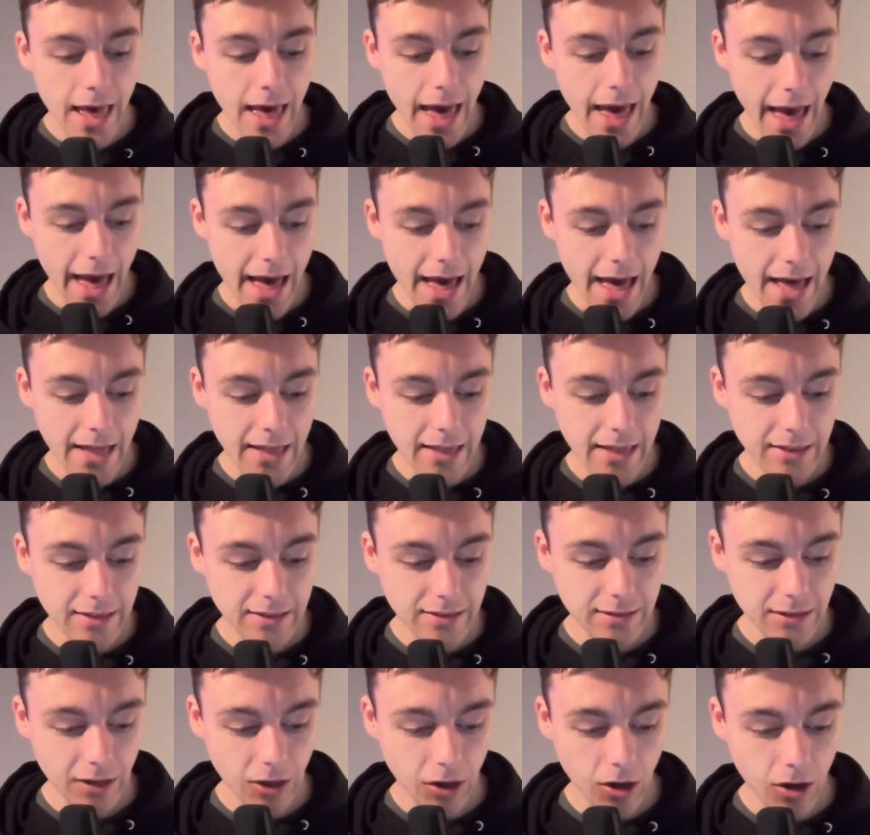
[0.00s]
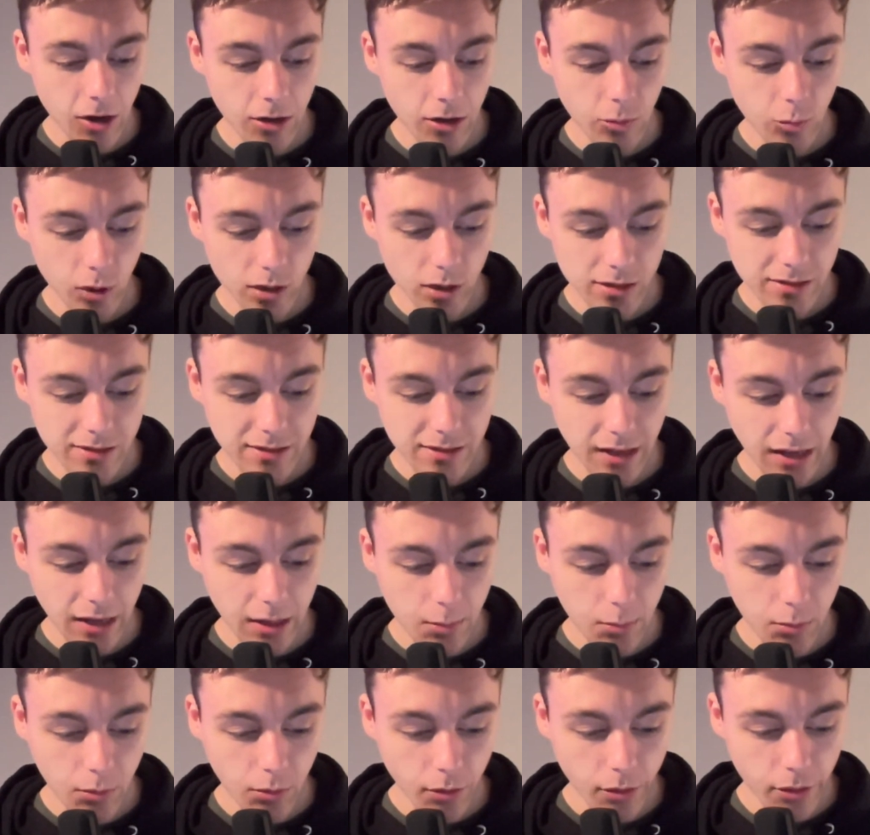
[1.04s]
As on Wednesday,
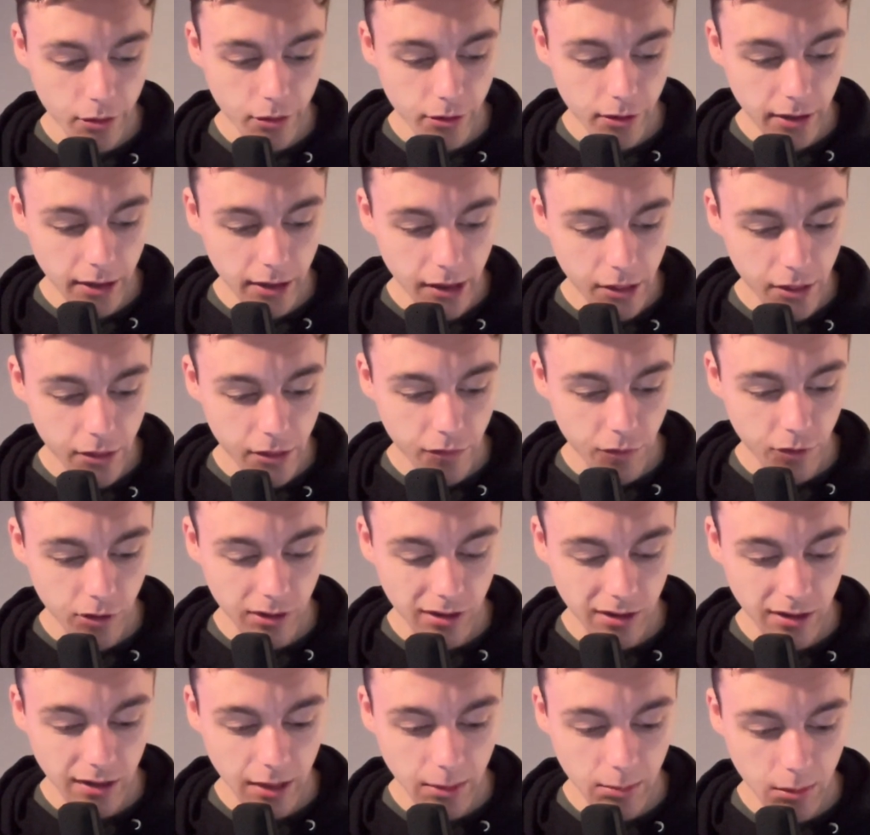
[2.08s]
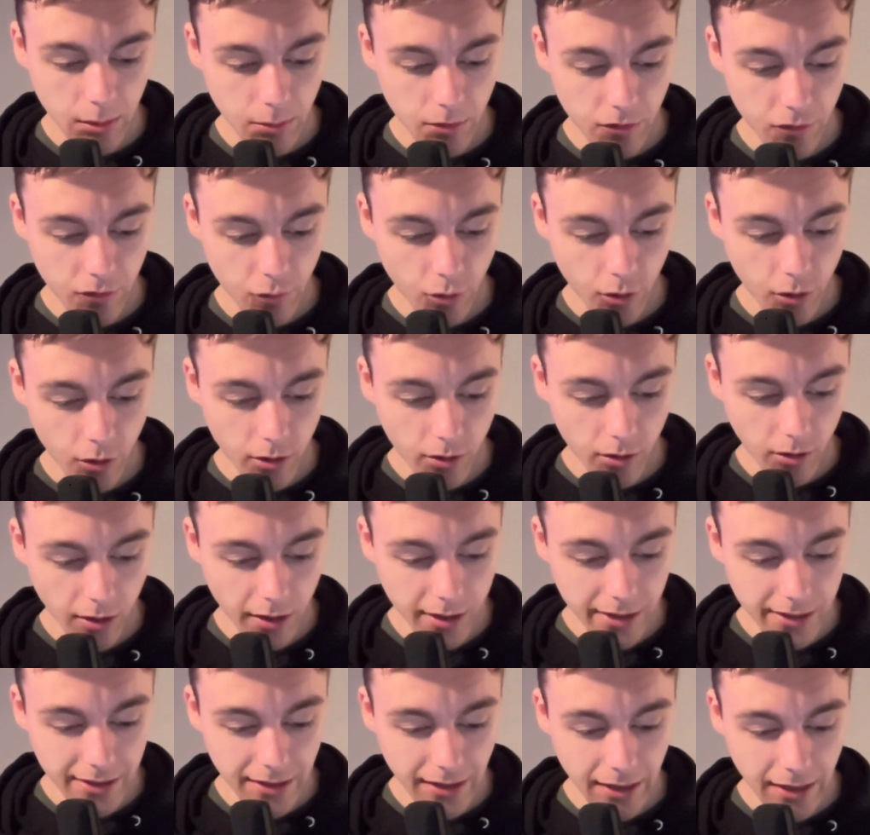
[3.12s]
April 30th, for game number four,
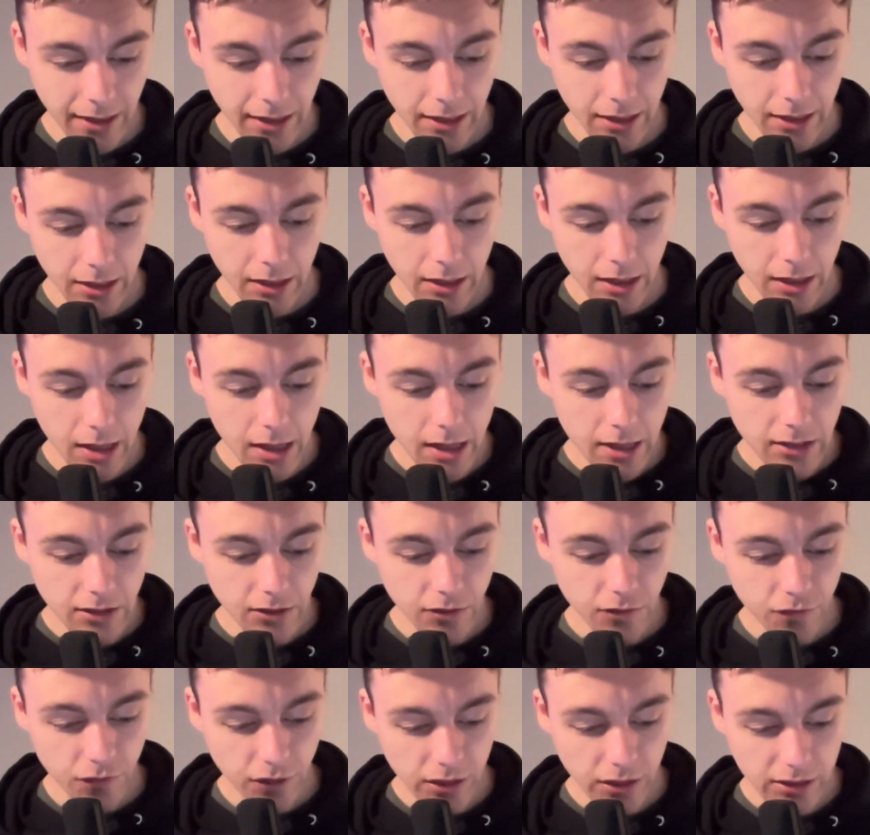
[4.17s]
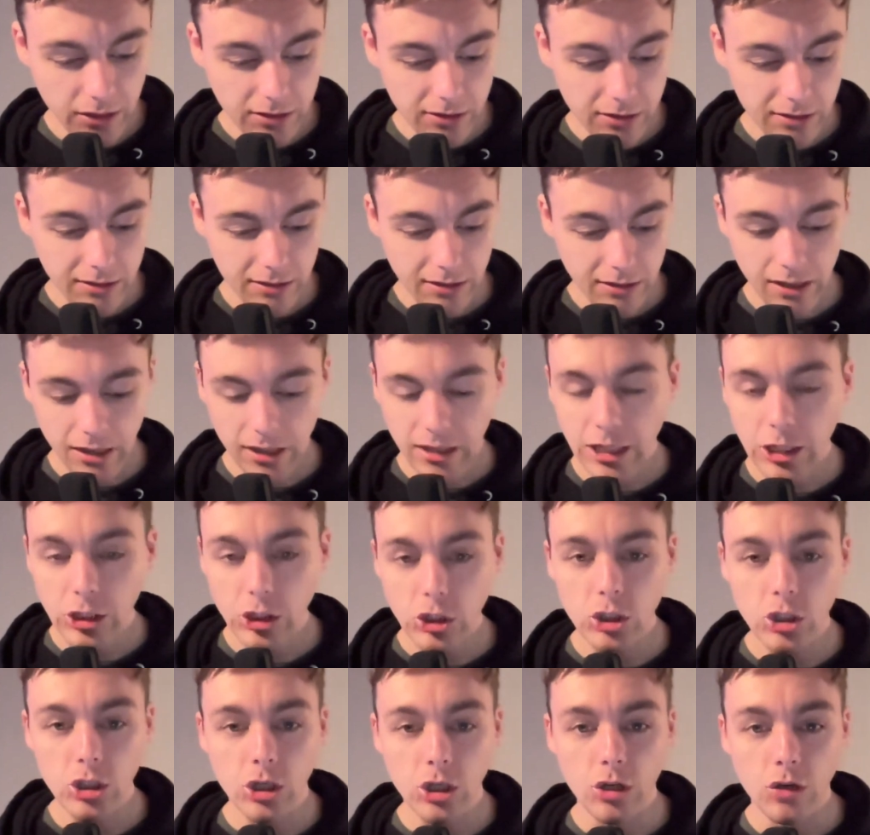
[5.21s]
London defeats
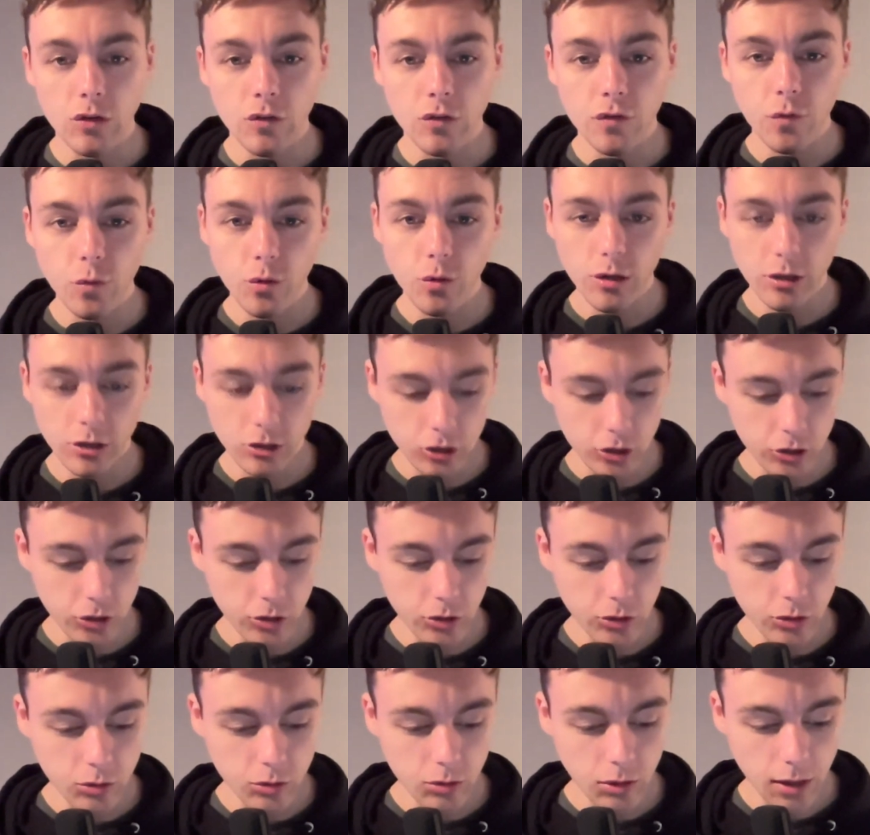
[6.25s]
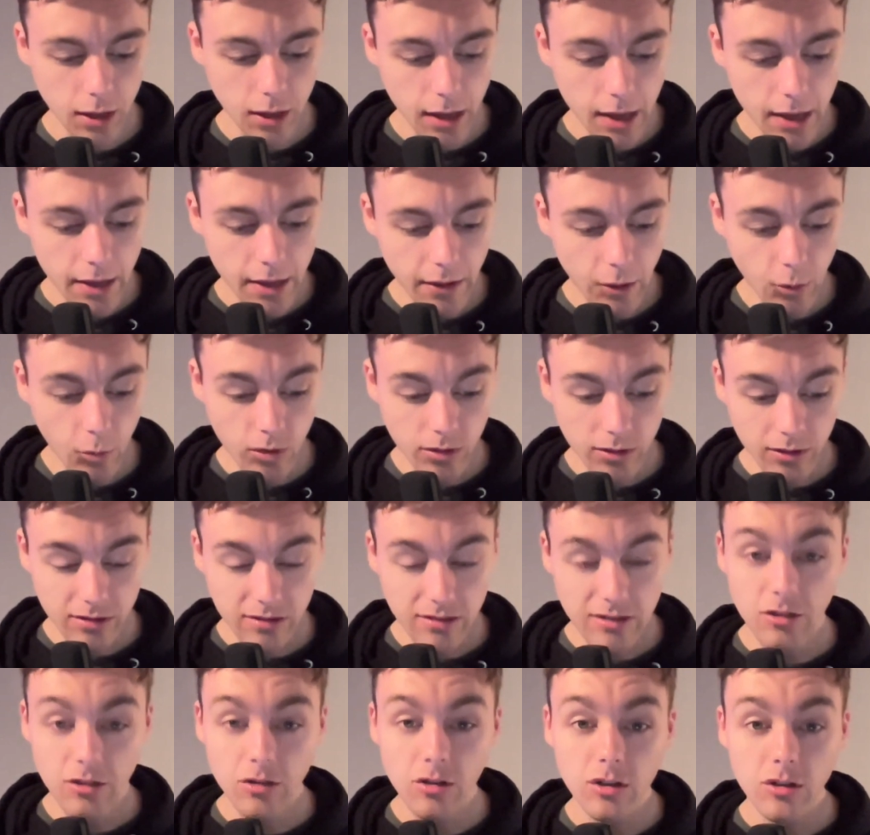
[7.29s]
Kitchener 4-2. They win the
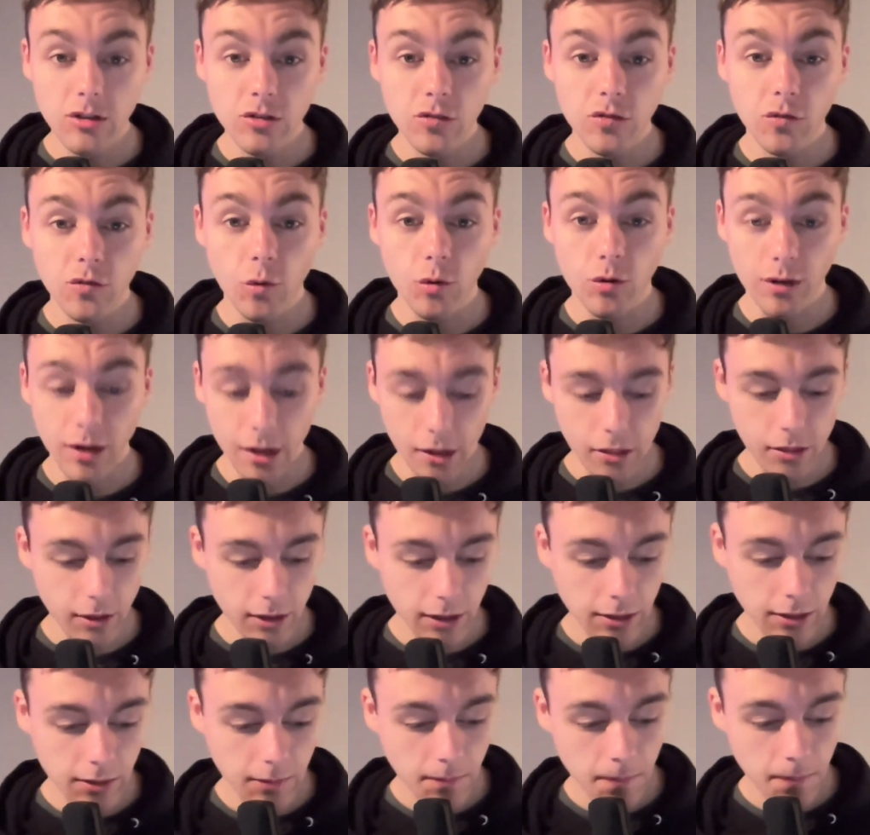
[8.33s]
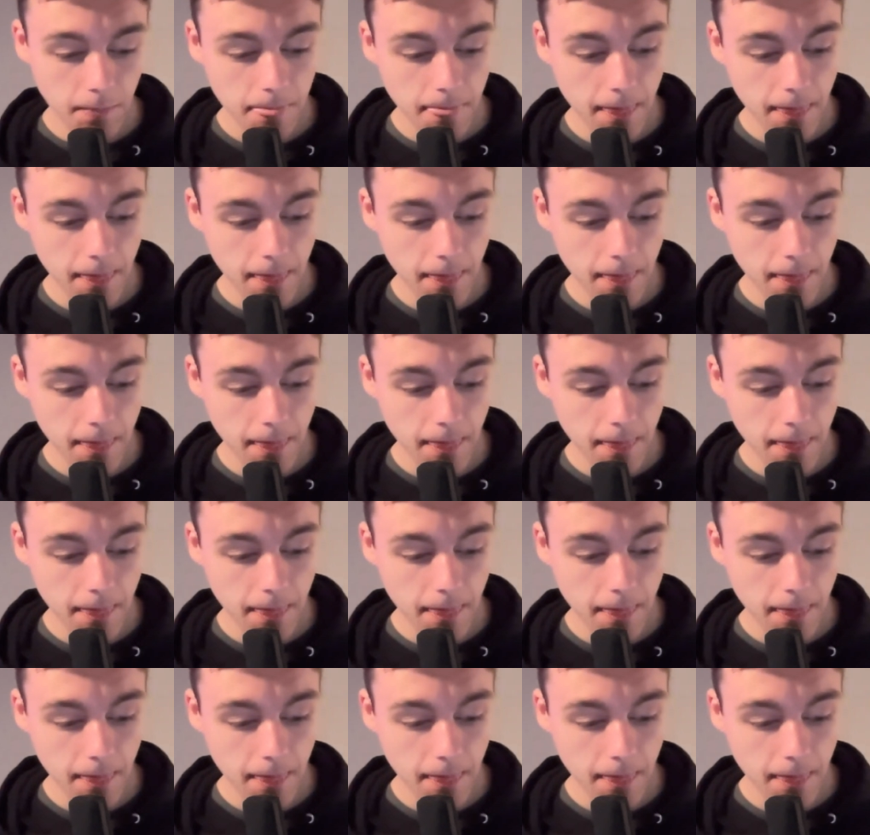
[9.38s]
series 4-0.